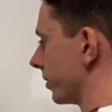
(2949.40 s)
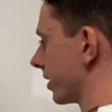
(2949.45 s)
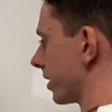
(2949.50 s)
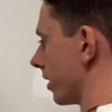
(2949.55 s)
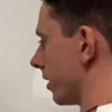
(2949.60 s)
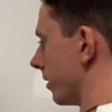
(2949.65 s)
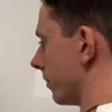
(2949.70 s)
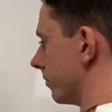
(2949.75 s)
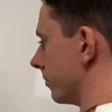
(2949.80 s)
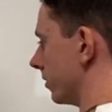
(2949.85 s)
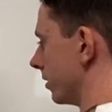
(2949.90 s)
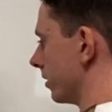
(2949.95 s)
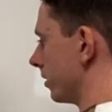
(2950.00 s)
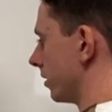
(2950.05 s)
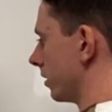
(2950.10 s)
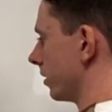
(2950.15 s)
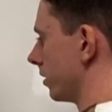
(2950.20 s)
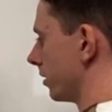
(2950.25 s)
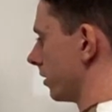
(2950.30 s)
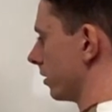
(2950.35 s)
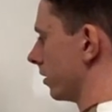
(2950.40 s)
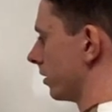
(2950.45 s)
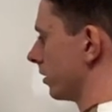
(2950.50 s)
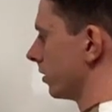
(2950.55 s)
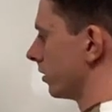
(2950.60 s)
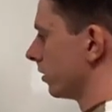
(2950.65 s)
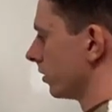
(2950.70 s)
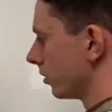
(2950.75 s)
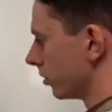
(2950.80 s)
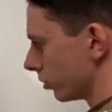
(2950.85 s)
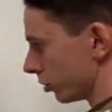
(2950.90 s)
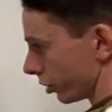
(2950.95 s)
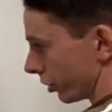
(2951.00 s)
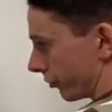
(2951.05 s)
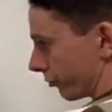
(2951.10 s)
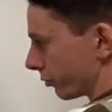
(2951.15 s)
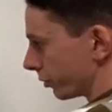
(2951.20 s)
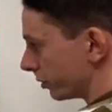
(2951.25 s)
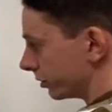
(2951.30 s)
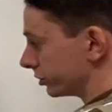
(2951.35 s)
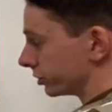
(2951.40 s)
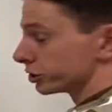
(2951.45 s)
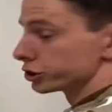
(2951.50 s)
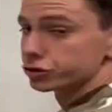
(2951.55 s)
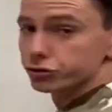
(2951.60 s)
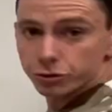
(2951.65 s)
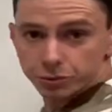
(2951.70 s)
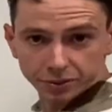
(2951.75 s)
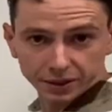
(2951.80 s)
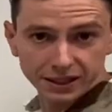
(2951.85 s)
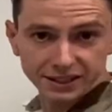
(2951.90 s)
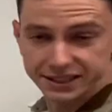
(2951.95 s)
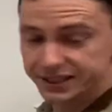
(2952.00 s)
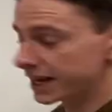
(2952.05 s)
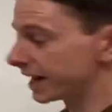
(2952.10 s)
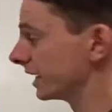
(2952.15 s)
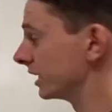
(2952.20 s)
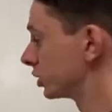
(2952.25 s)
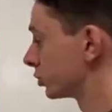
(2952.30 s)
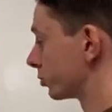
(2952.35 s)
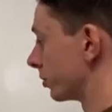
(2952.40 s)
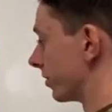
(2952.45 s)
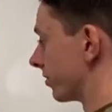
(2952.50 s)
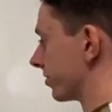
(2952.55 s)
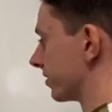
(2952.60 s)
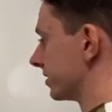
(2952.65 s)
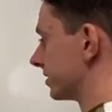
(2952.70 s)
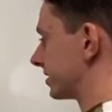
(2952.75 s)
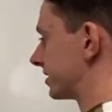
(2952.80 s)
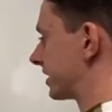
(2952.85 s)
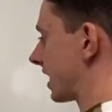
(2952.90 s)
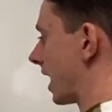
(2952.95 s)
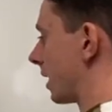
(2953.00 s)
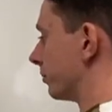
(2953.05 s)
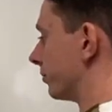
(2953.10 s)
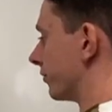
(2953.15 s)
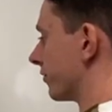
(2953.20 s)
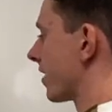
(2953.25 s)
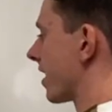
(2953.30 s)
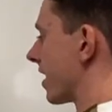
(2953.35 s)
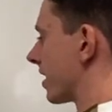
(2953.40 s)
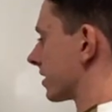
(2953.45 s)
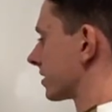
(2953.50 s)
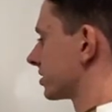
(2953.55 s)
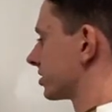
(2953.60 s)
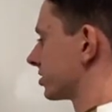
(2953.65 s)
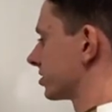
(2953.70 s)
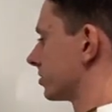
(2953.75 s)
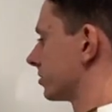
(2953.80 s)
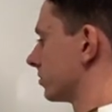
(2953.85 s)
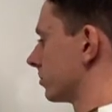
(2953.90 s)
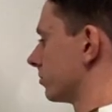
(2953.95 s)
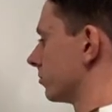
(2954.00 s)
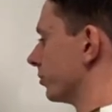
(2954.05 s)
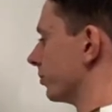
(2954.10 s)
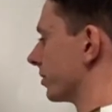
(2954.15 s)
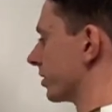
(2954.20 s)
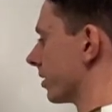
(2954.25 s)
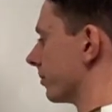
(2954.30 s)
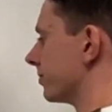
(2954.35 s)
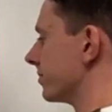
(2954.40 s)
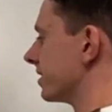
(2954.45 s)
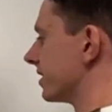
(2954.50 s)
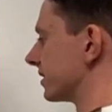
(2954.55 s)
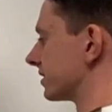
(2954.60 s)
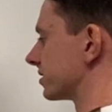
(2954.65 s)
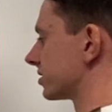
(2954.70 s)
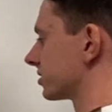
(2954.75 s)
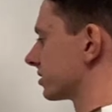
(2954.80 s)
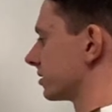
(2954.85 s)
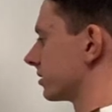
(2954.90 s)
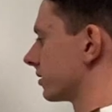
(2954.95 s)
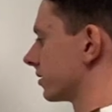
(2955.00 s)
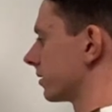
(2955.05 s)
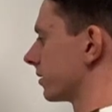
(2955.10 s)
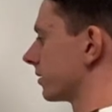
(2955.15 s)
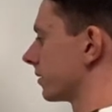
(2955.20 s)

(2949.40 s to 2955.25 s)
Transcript: become, if we would just replace H with stab of X, would become this,